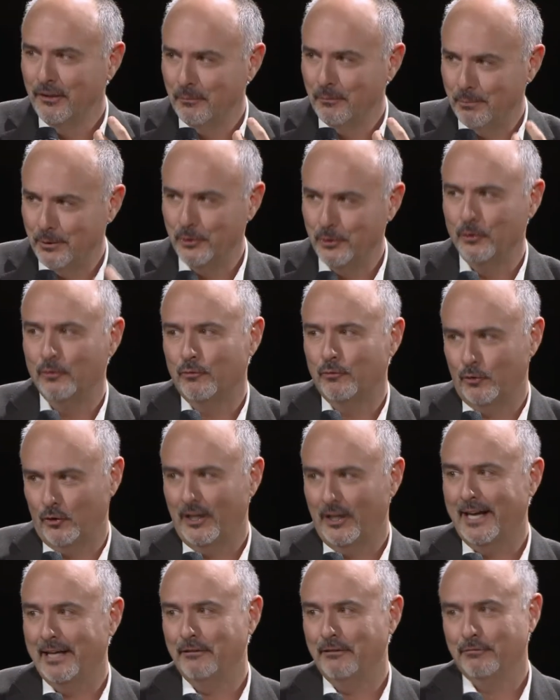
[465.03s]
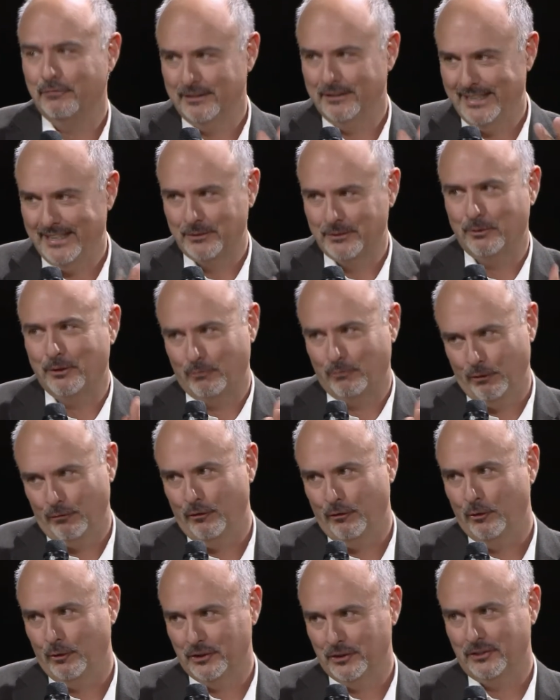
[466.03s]
beautiful life. And that's what we're
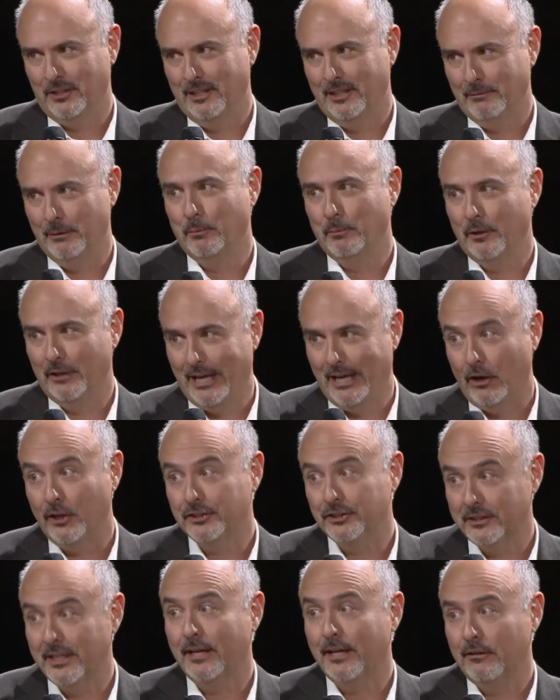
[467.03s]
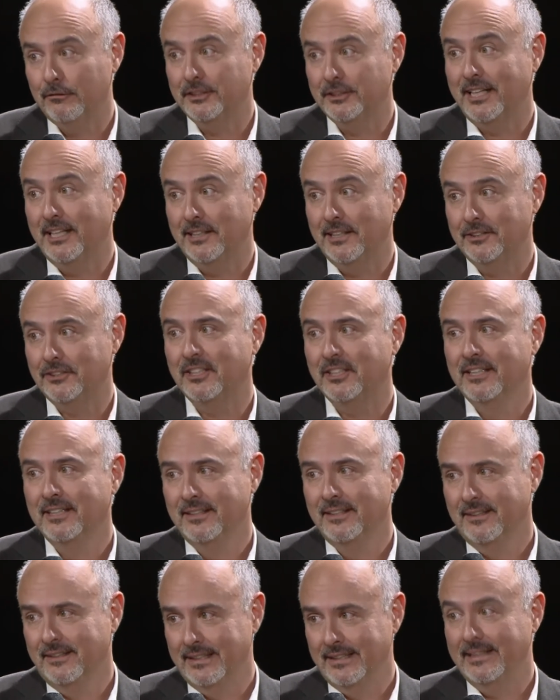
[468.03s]
focused on. And we put ourselves as
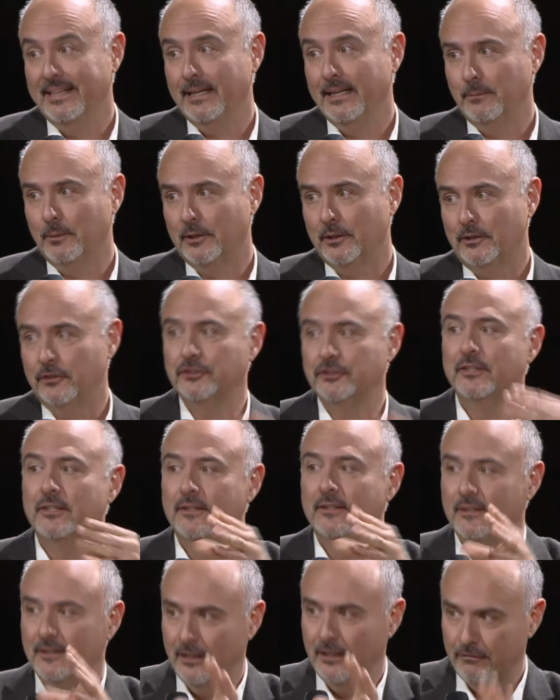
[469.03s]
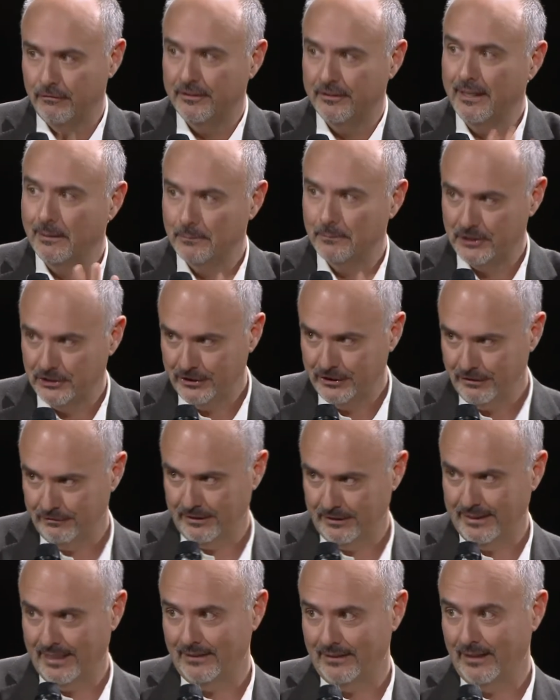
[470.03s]
the enablers of them achieving that